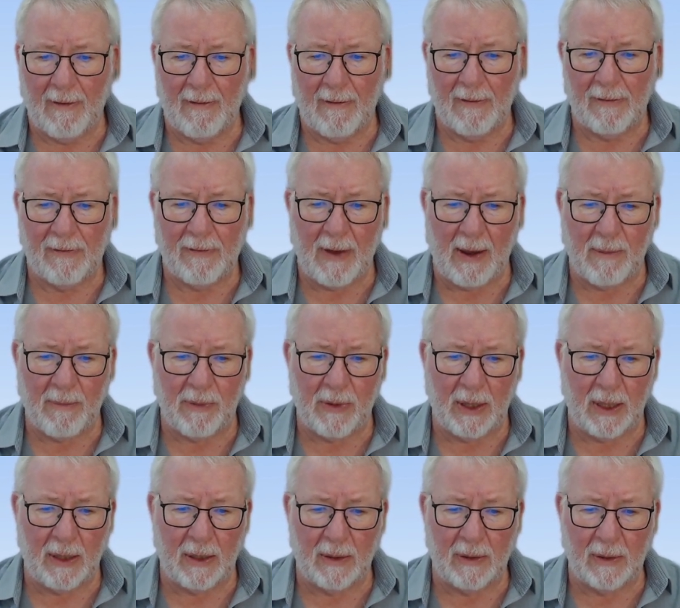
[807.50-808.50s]
Same
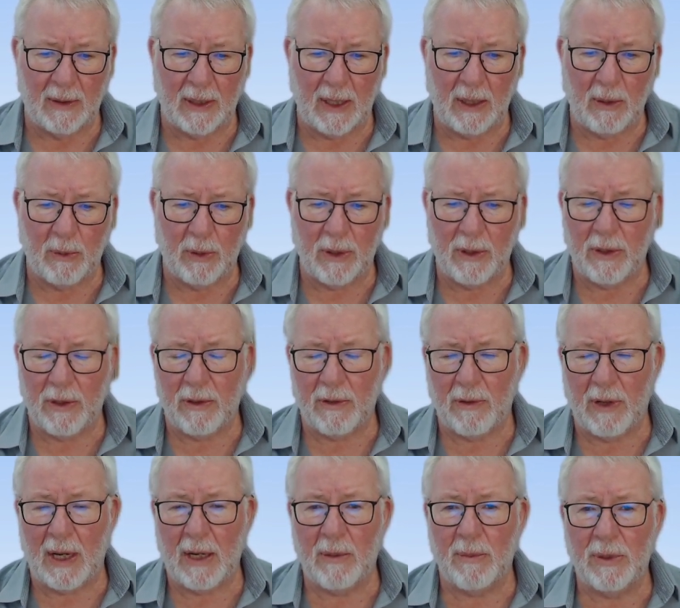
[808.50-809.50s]
thing. Okay, what are
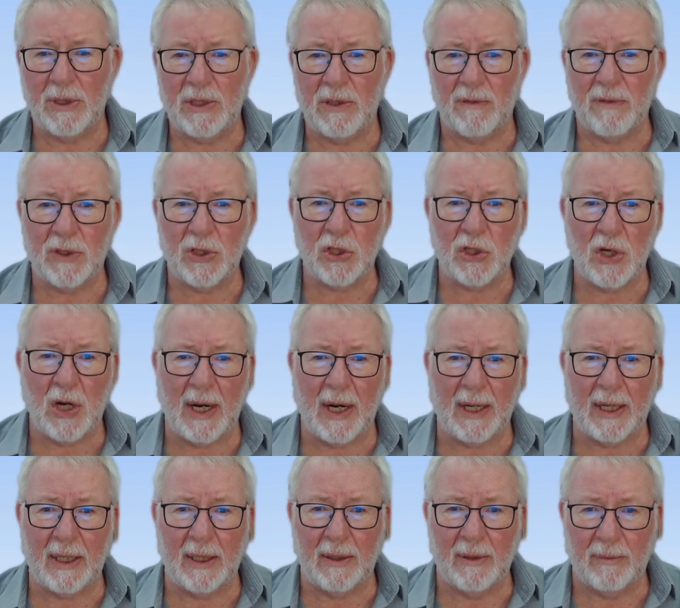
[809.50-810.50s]
the elements of a
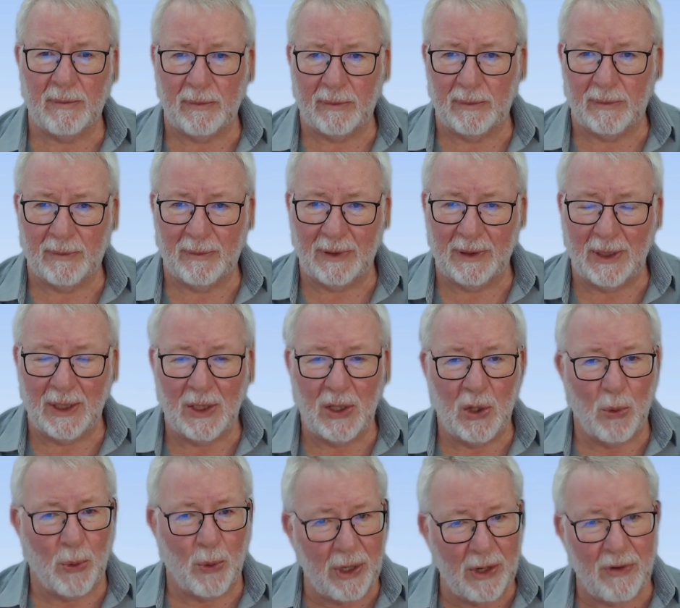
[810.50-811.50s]
strike?
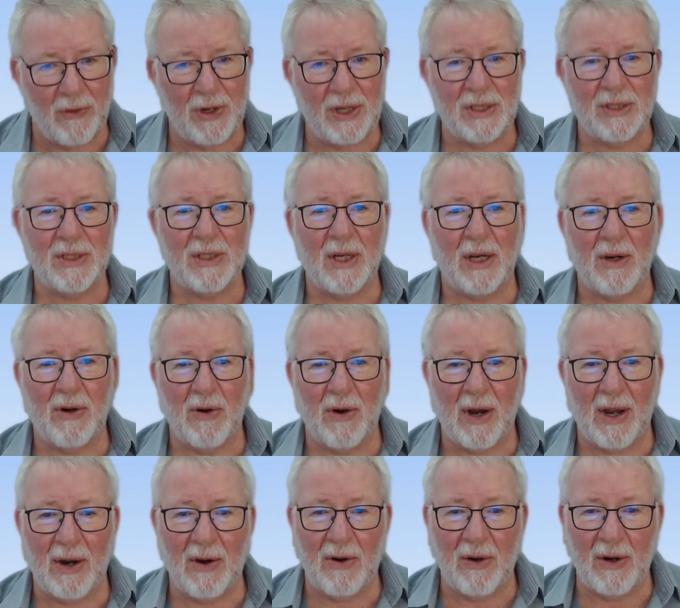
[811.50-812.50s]
One of the reasons I
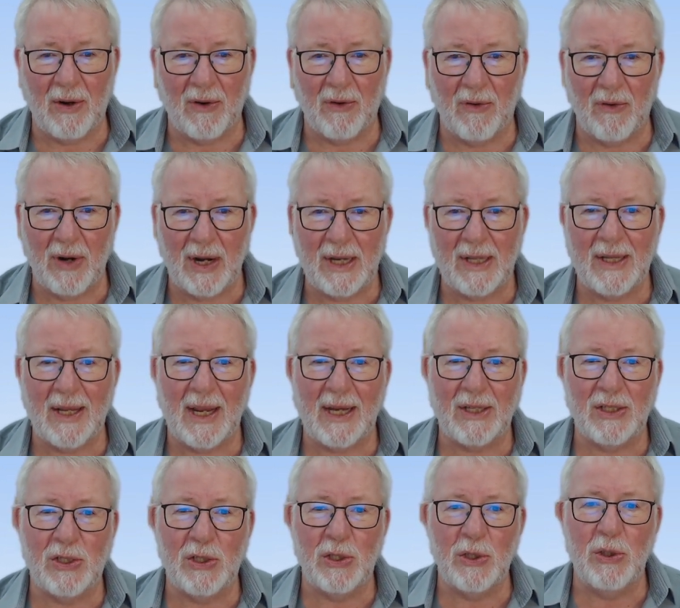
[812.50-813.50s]
read
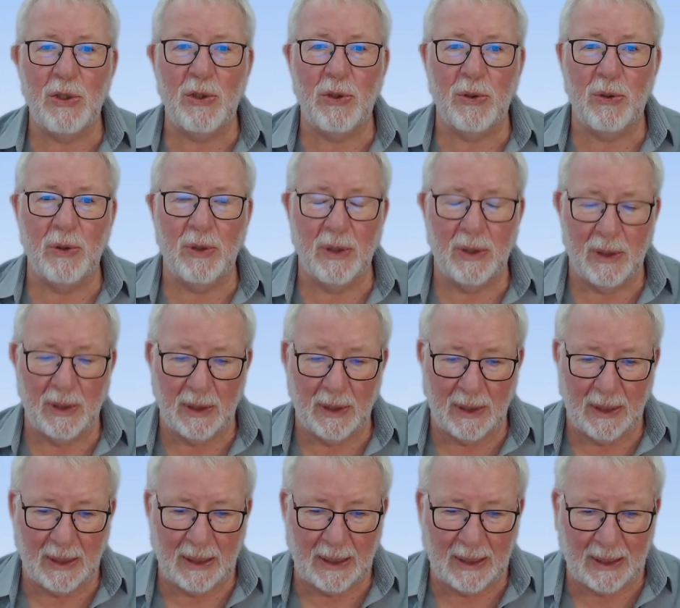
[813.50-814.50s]
that to you
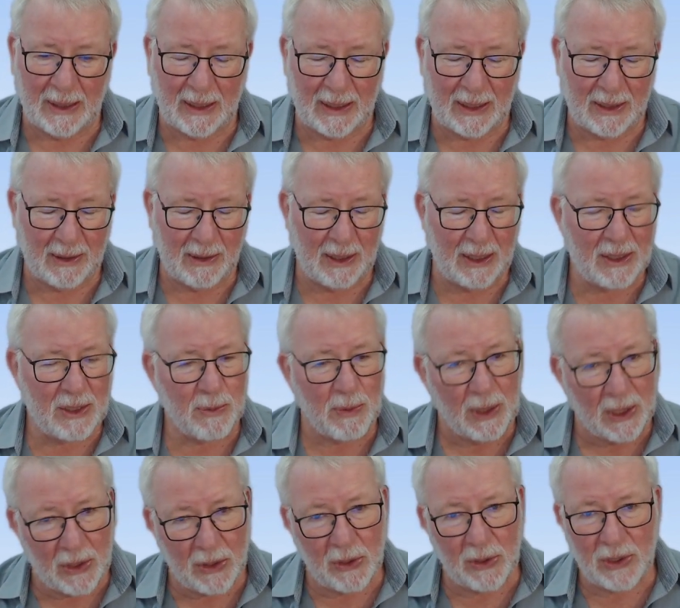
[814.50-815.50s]
is
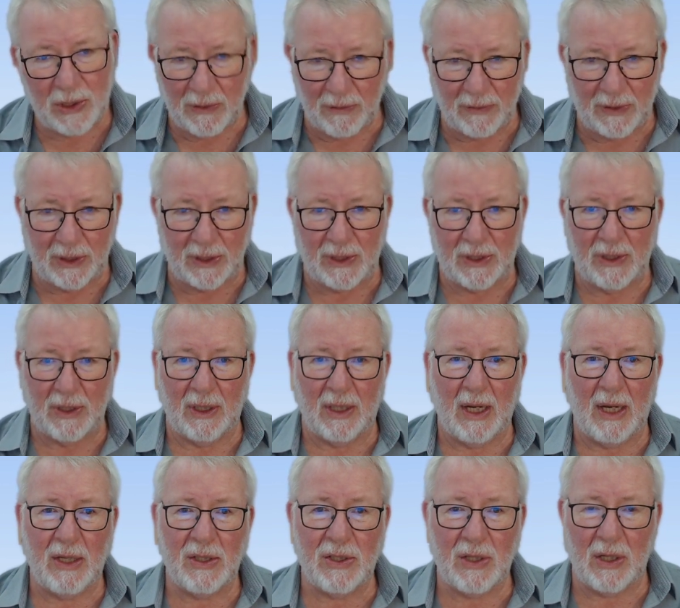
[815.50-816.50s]
because of this.
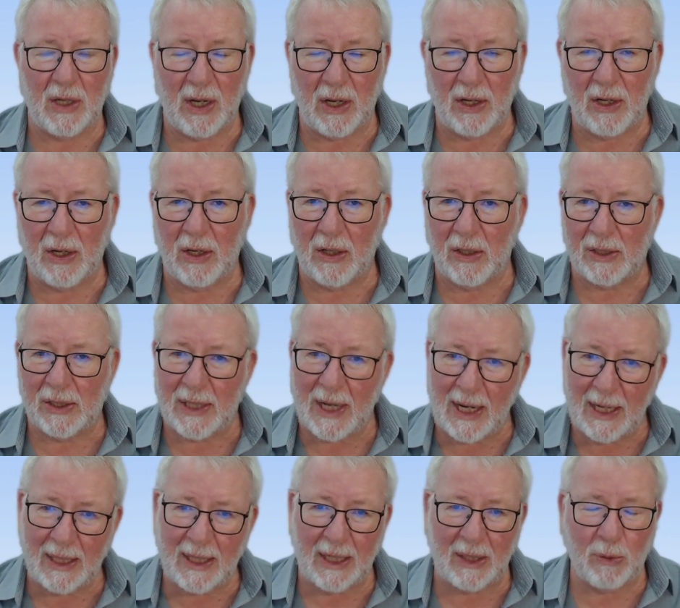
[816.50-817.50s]
Okay, so now you're going to
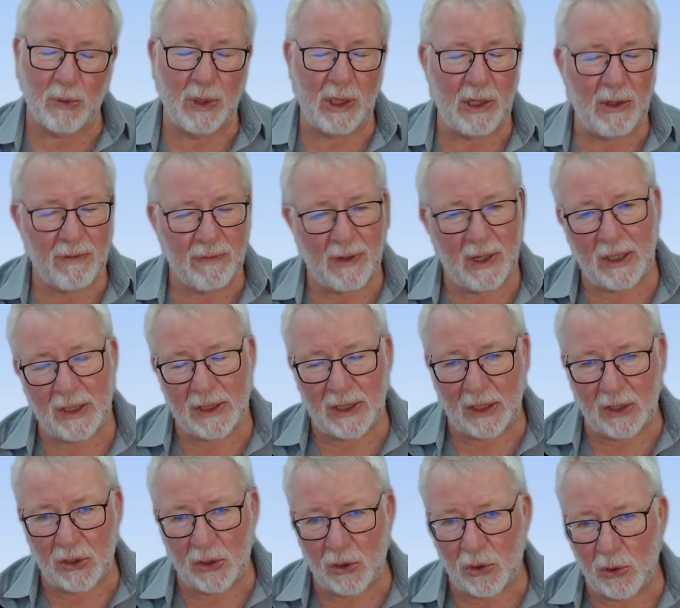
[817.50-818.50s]
take that. Where do you find it?
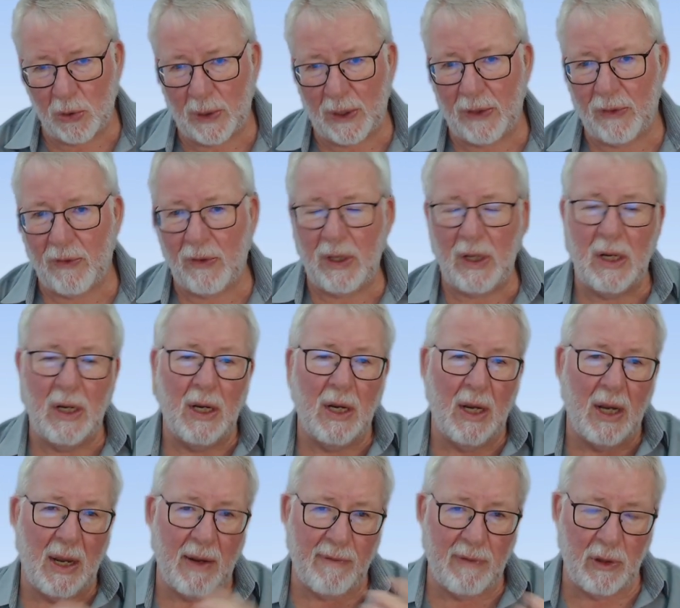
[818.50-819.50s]
Section 213.
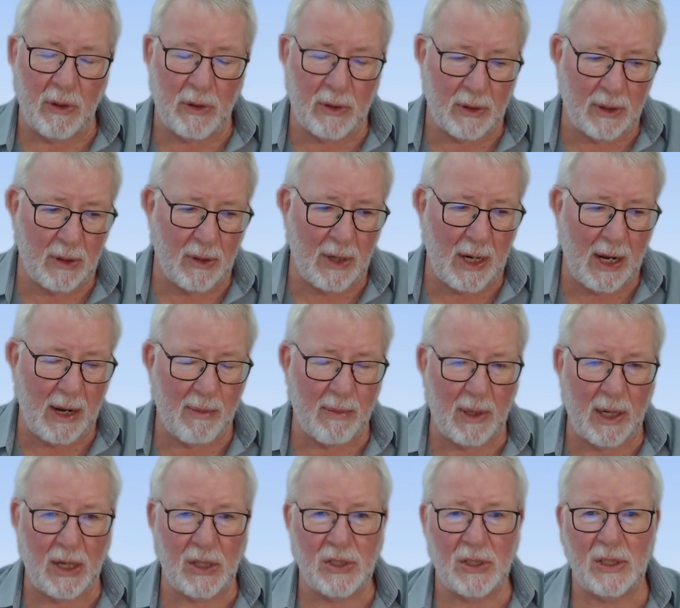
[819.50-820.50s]
Have a look at the Labour
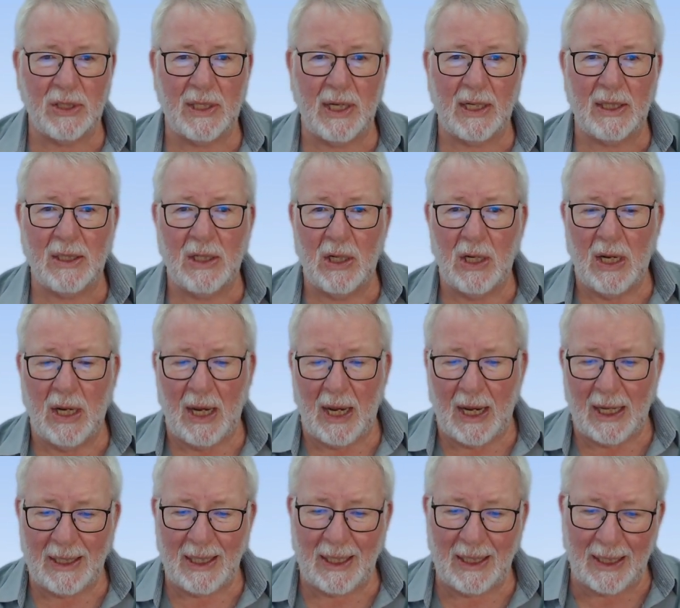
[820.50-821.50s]
Relations Act,
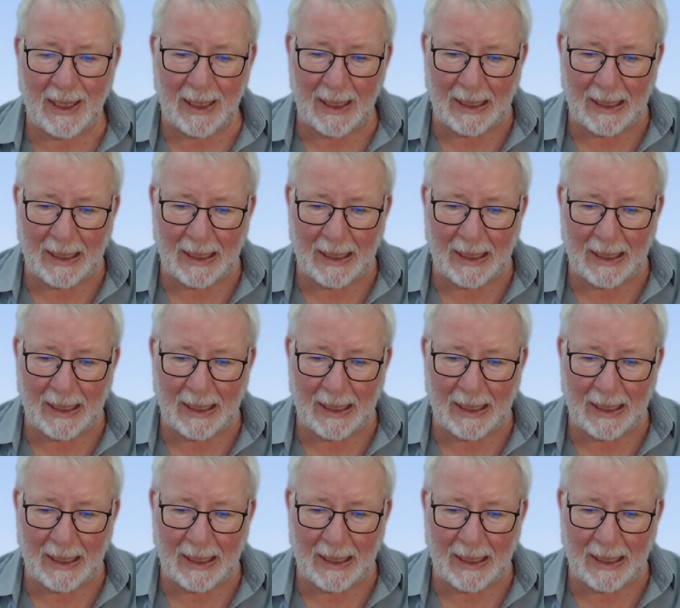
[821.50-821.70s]
and then